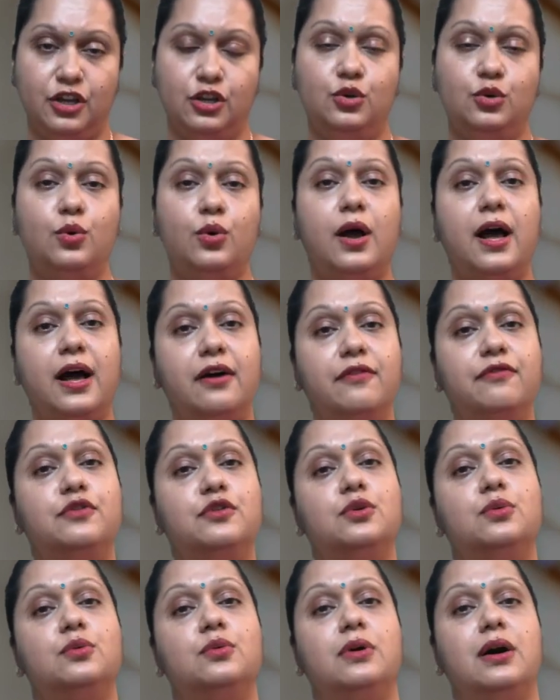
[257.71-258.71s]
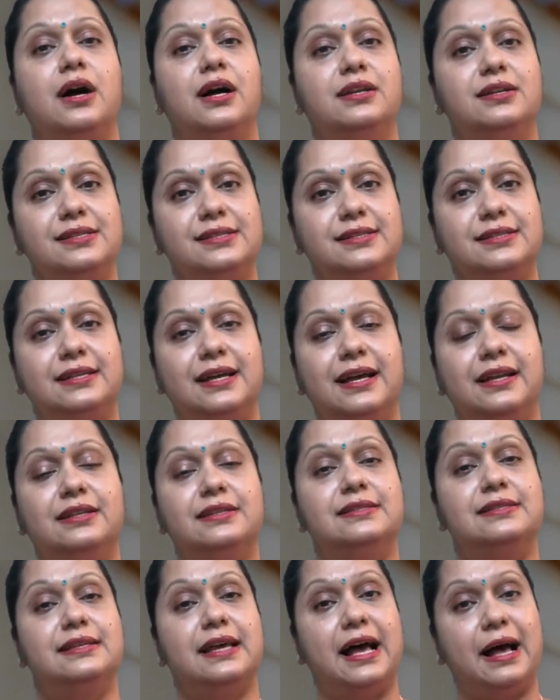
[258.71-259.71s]
You have to understand
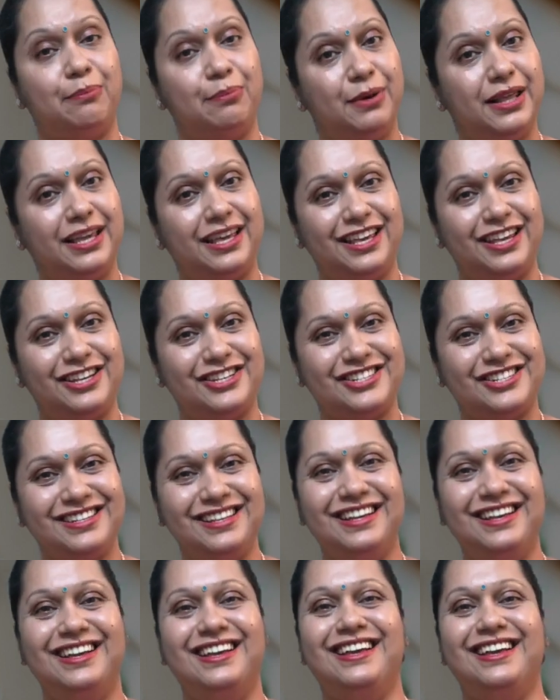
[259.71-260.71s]
its application